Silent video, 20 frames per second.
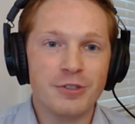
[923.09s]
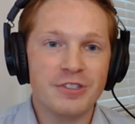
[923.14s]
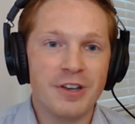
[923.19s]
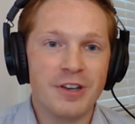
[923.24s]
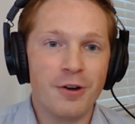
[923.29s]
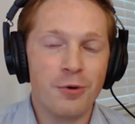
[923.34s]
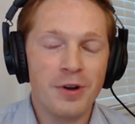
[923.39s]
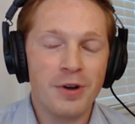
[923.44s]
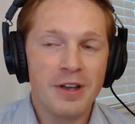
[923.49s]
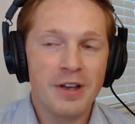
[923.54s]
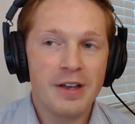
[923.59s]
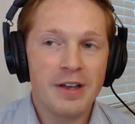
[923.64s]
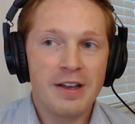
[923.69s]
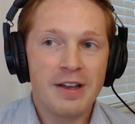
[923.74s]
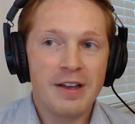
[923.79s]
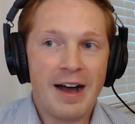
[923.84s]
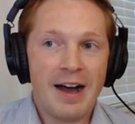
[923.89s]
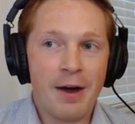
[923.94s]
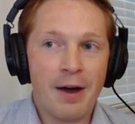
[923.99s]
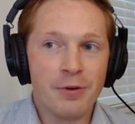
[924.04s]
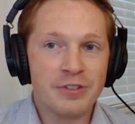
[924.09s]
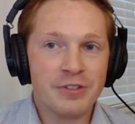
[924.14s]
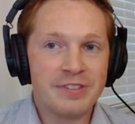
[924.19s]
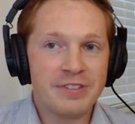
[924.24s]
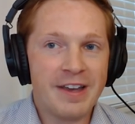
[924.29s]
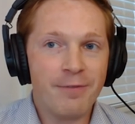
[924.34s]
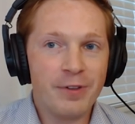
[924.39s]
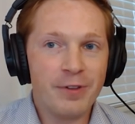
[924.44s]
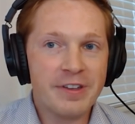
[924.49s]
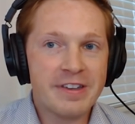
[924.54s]
So I was
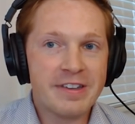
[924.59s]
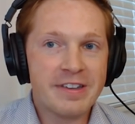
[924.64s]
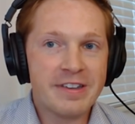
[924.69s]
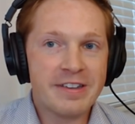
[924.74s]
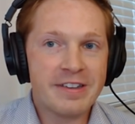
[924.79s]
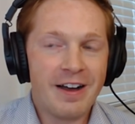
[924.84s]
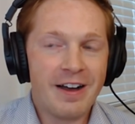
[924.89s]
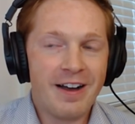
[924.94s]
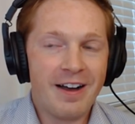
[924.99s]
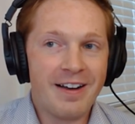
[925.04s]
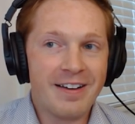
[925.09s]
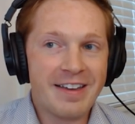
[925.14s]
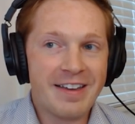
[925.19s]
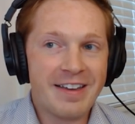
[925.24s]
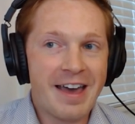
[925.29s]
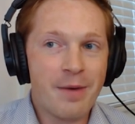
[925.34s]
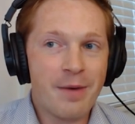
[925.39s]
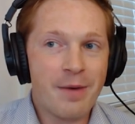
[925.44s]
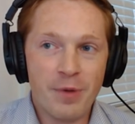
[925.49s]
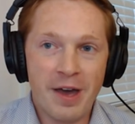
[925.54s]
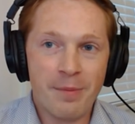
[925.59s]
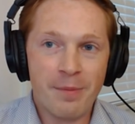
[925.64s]
definitely uh, at,